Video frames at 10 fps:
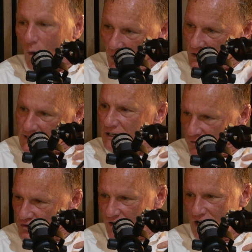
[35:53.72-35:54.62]
we could see the
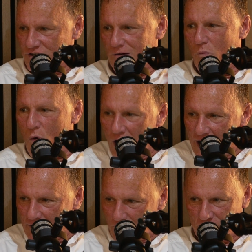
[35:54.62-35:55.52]
frustration and
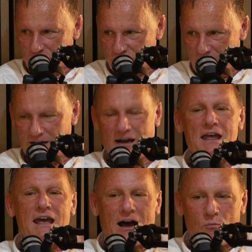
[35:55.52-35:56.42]
why they were frustrated
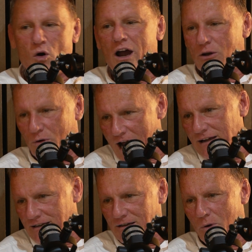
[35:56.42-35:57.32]
and why they were
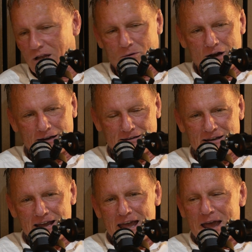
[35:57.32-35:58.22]
acting the way they were acting.
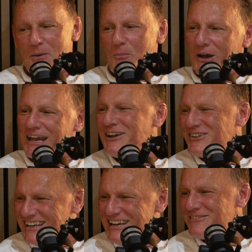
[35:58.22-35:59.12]
But he
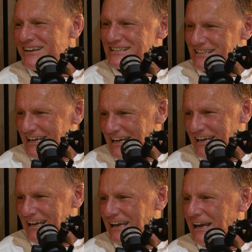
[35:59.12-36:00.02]
could equally see